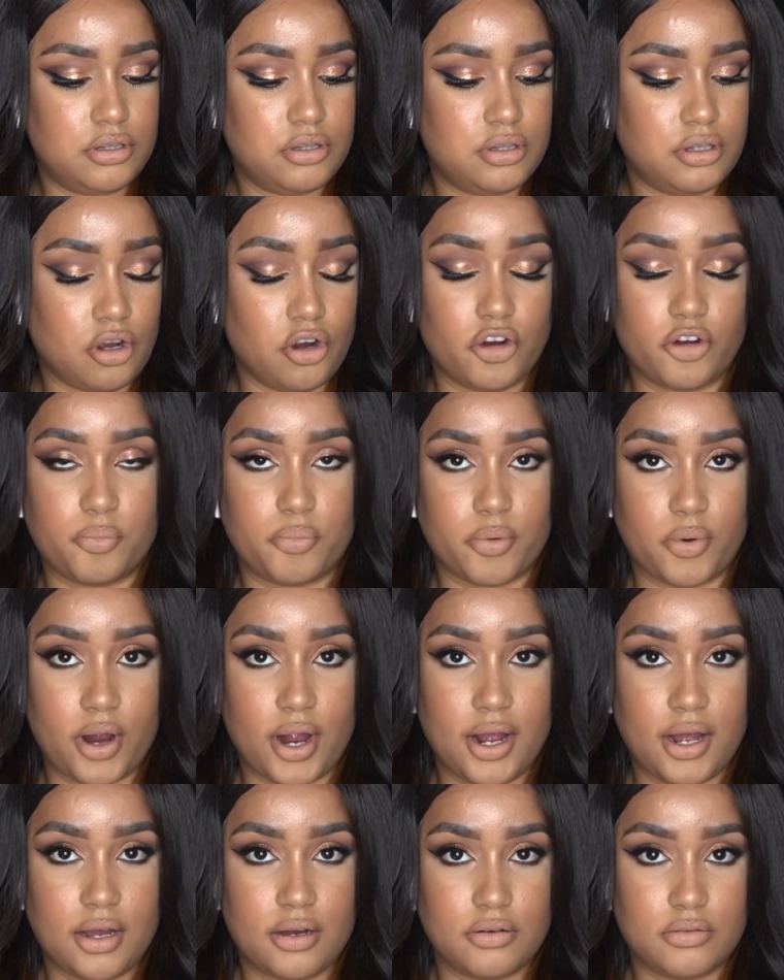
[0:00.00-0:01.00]
dark
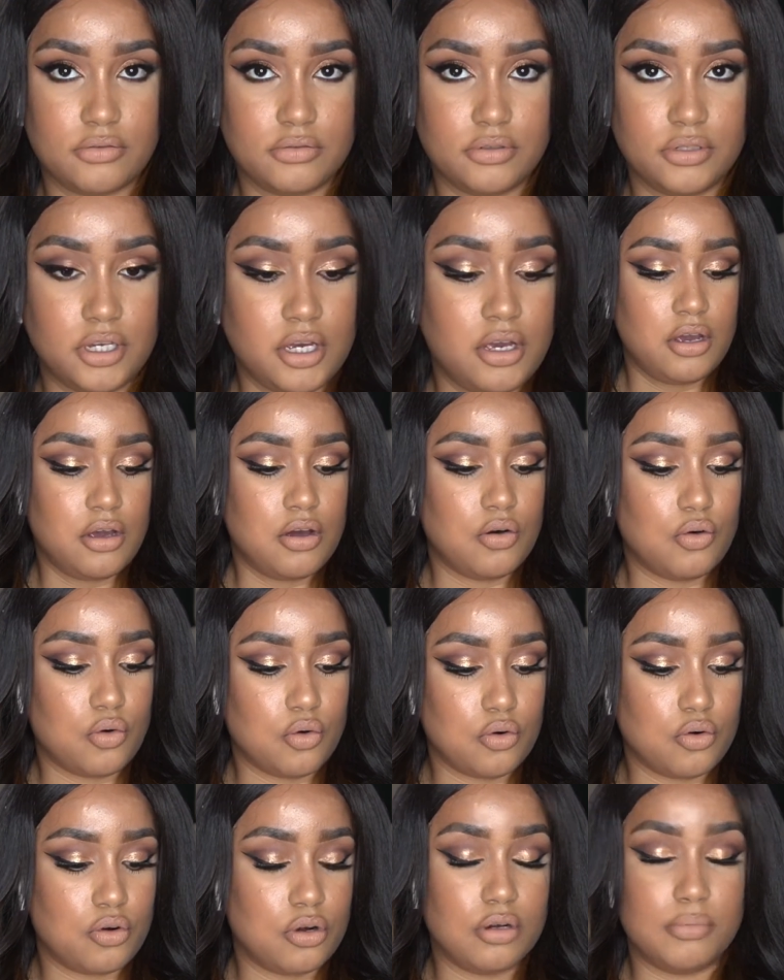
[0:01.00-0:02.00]
brown
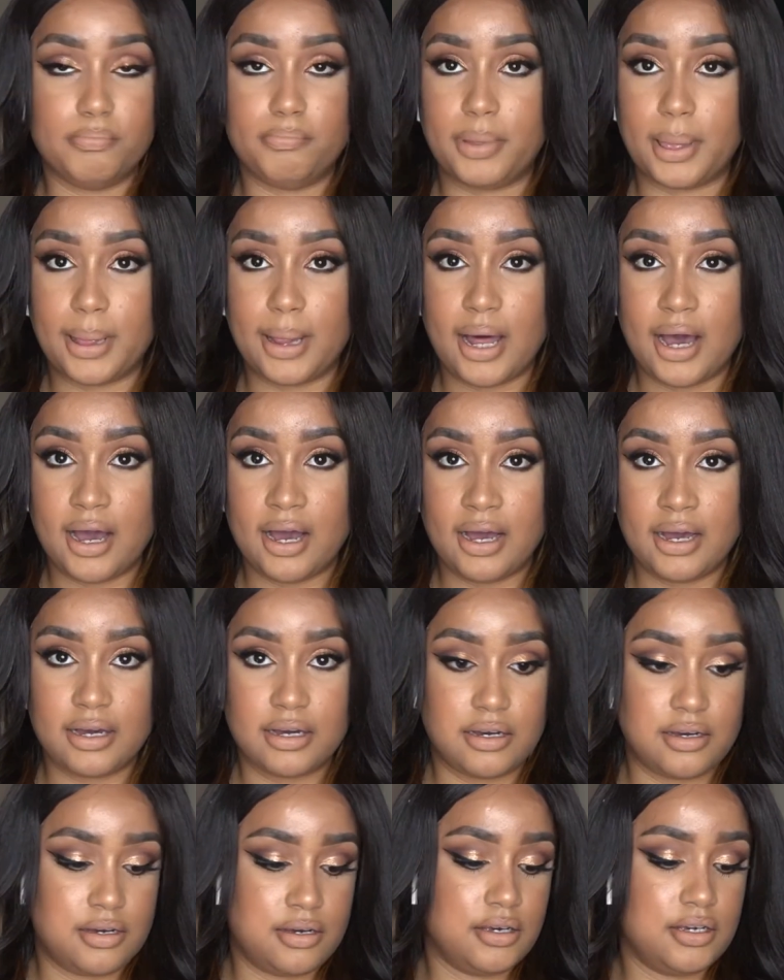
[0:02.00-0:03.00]
or
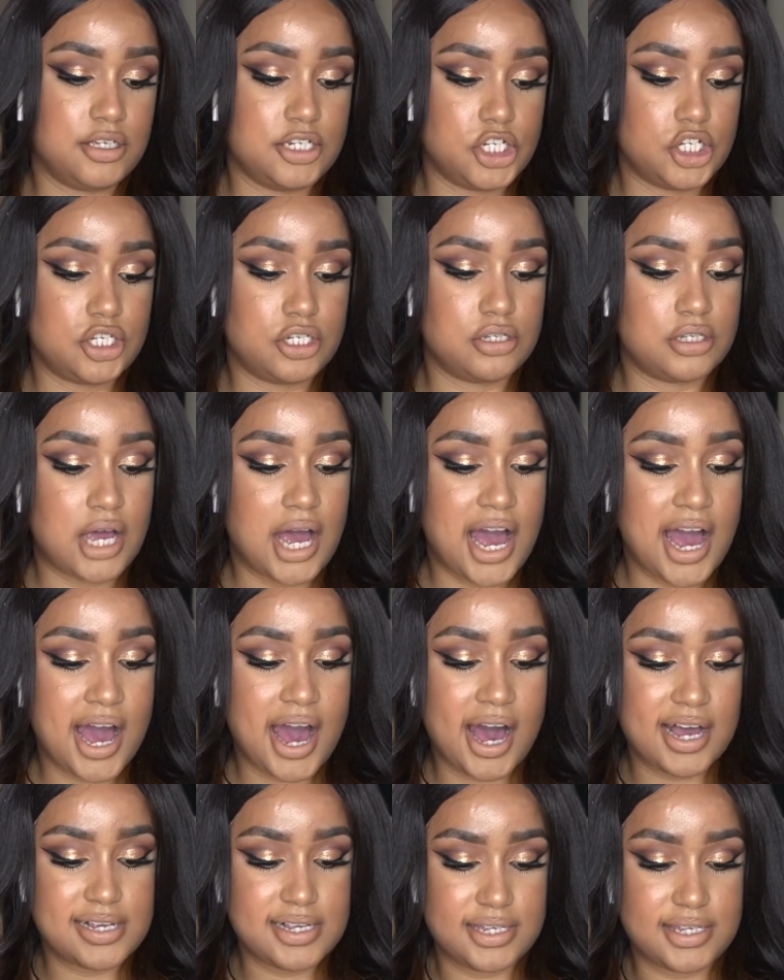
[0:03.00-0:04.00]
black. It
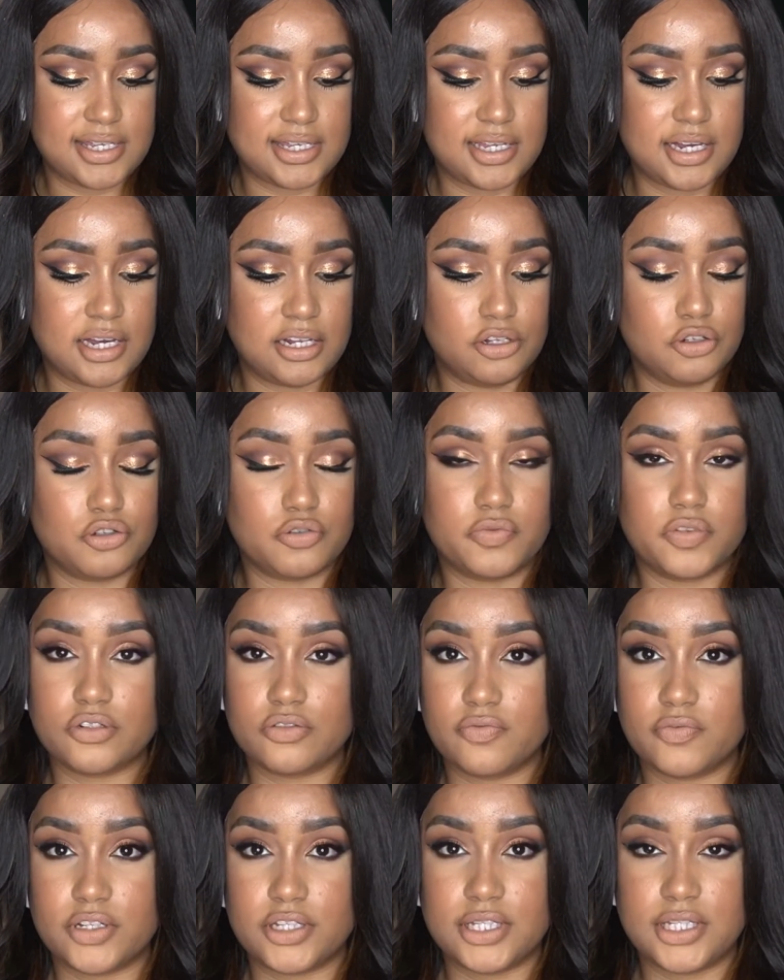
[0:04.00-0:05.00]
has a little bit
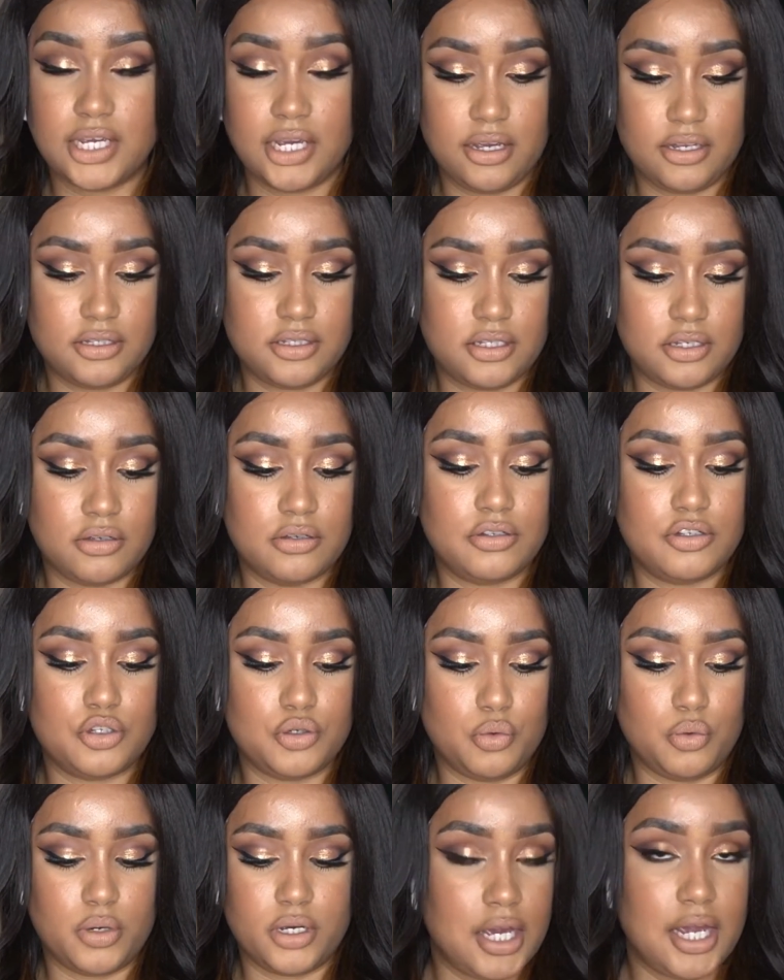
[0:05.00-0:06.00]
of a tint
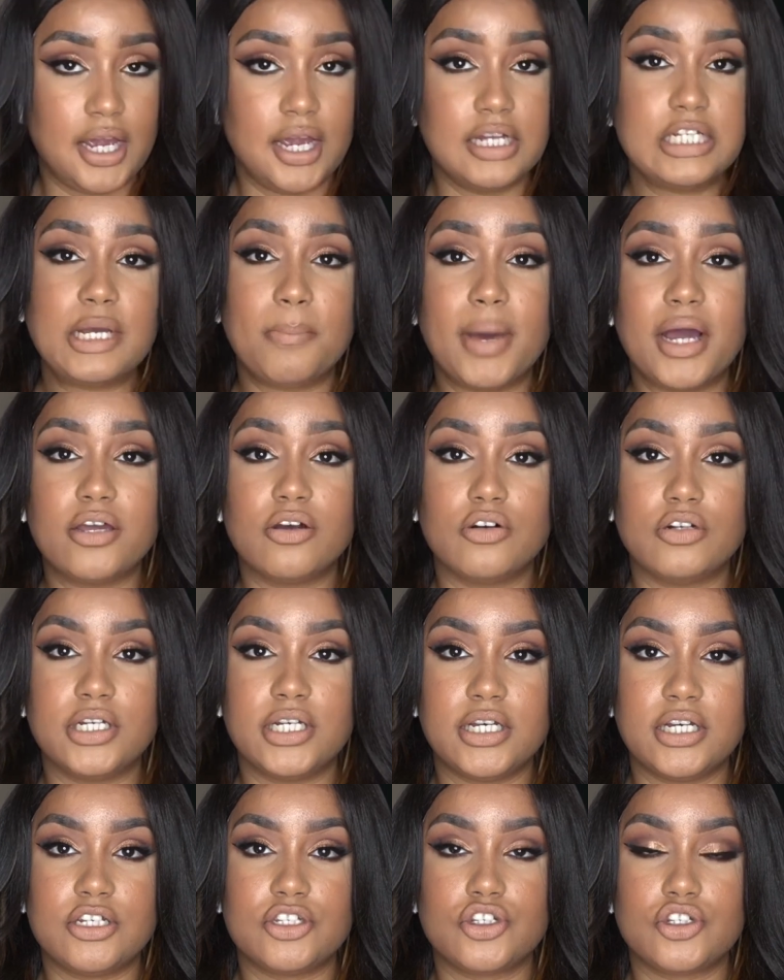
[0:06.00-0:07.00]
to it. And my
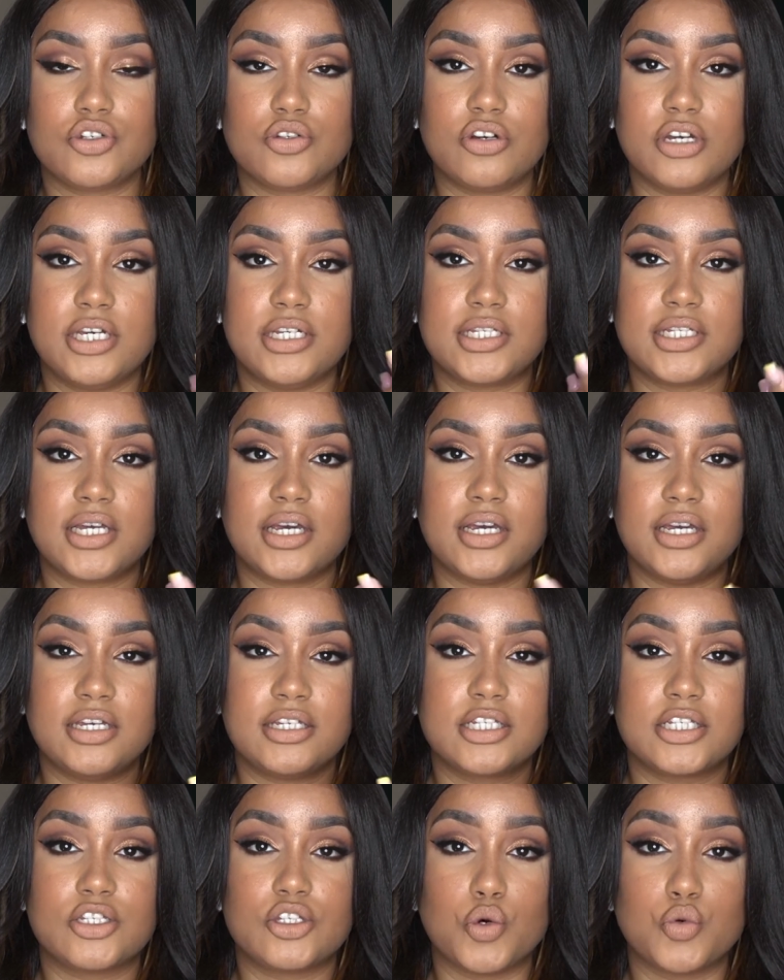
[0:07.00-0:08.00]
only issue is that
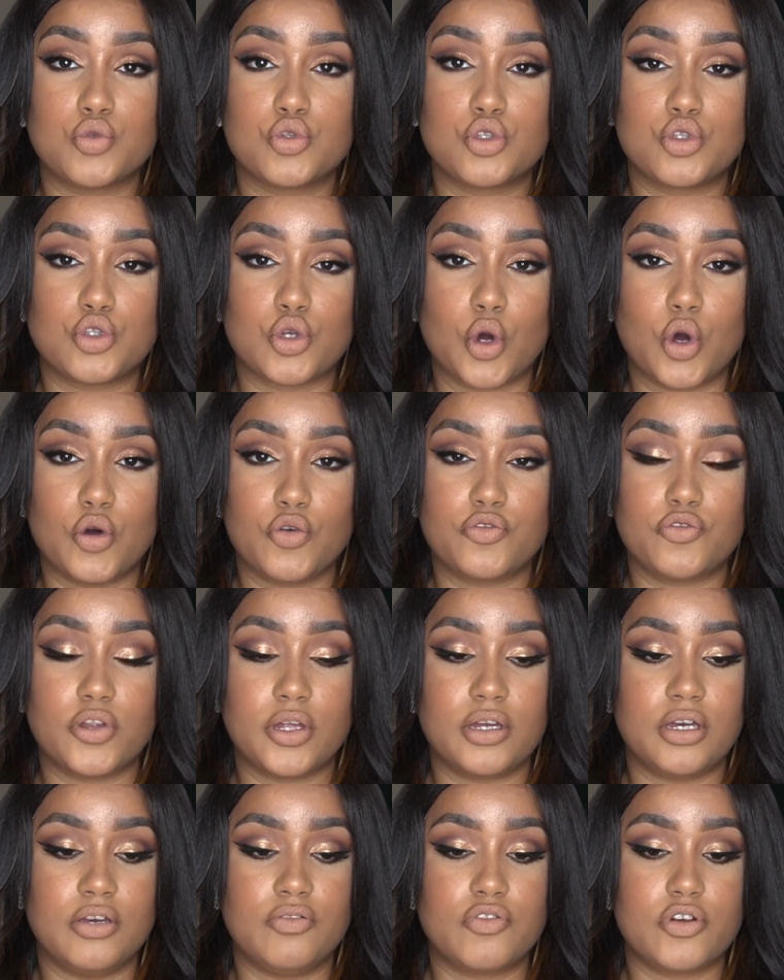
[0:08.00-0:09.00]
it's so soft that
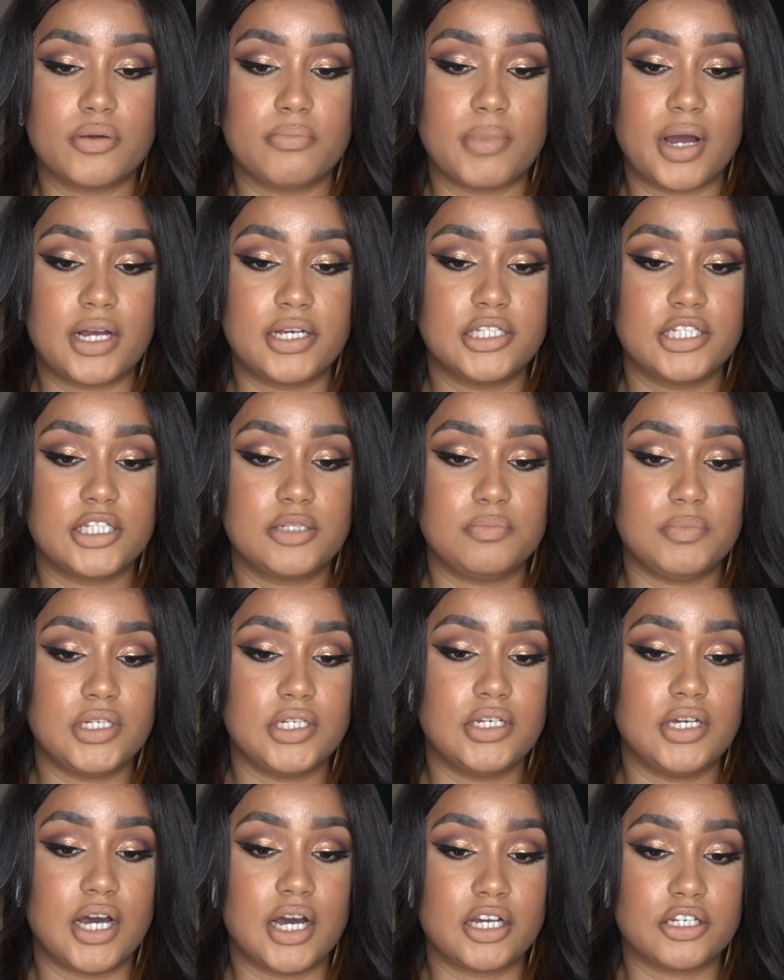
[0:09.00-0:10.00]
it reminds
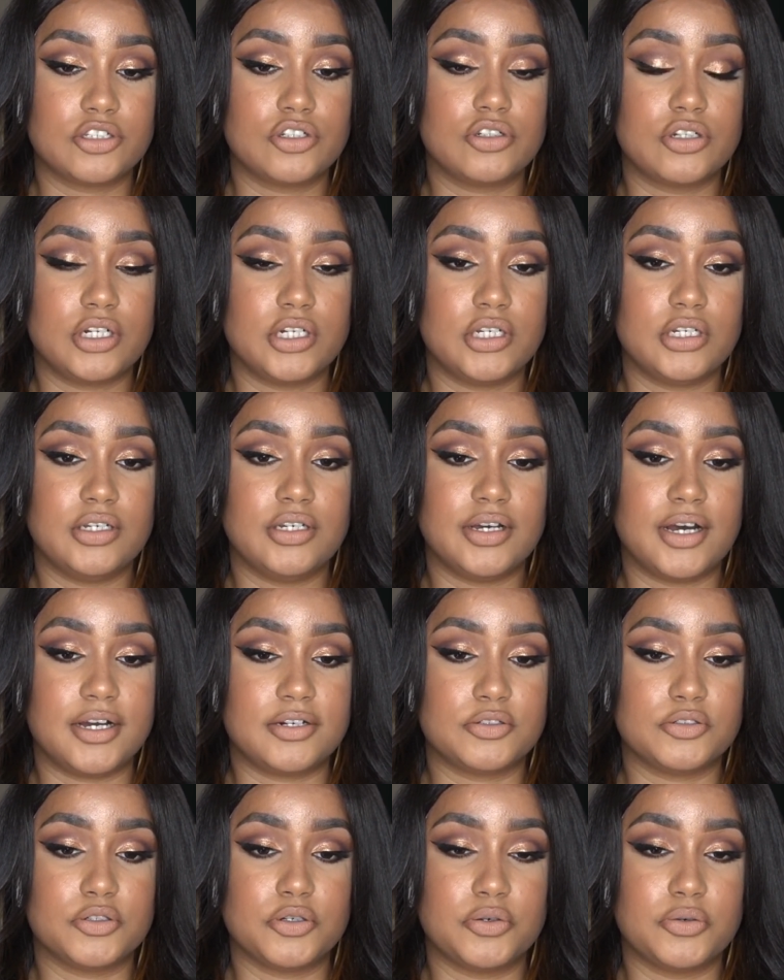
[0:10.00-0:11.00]
me, actually, I
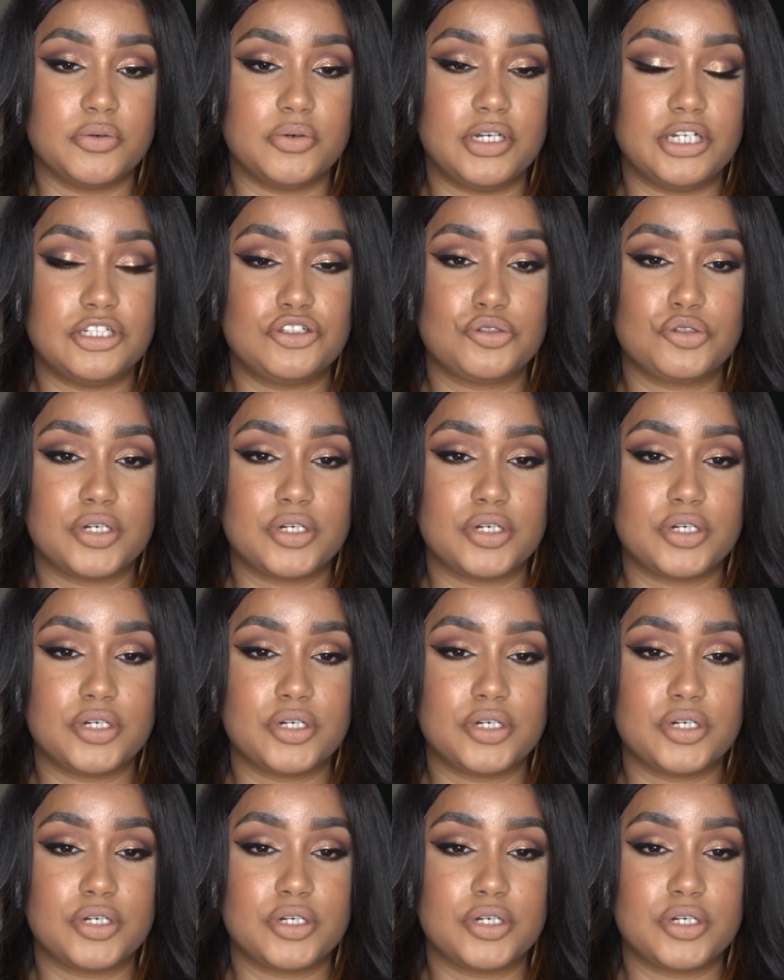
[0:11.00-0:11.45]
don't know, it